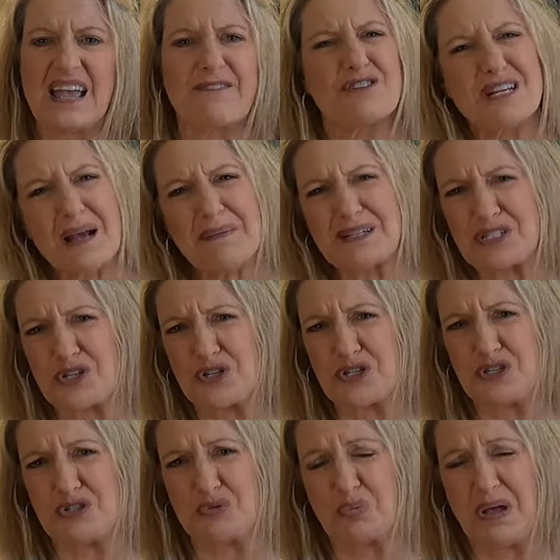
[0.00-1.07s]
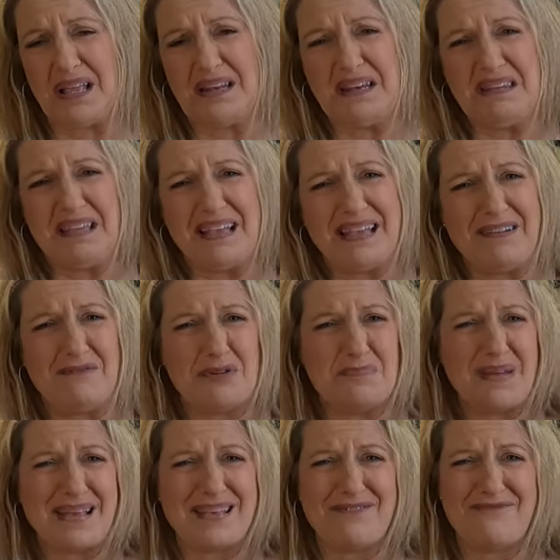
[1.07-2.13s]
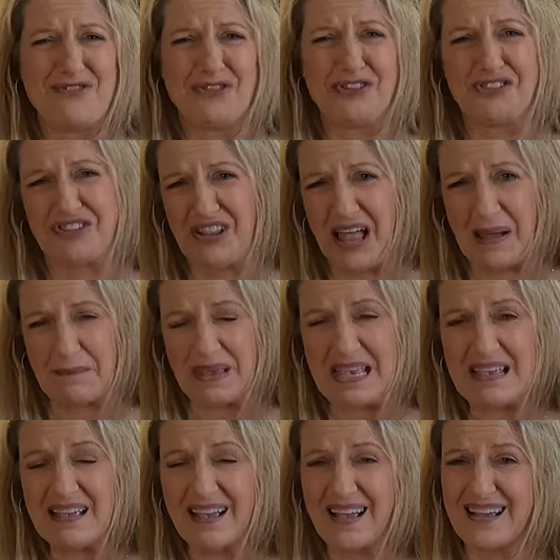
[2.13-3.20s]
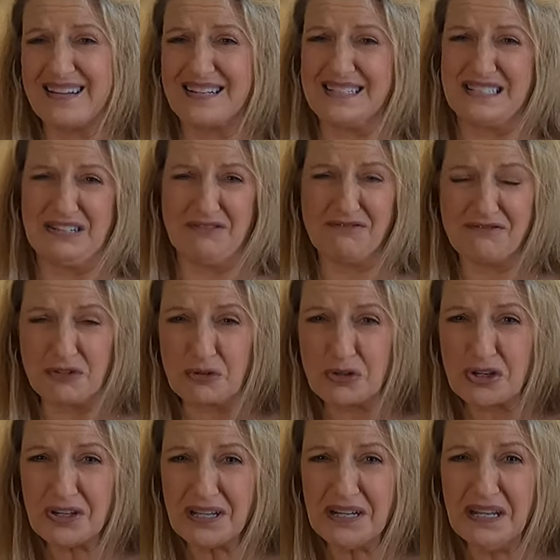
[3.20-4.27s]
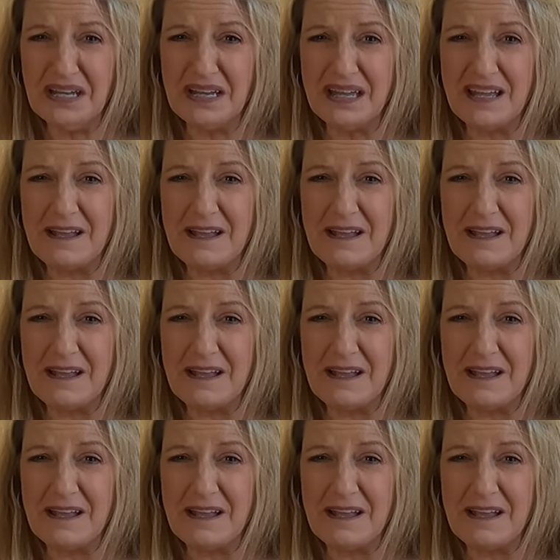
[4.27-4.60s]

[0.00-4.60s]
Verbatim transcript: every time I started sweating, it would make it feel slimy and it didn't feel good.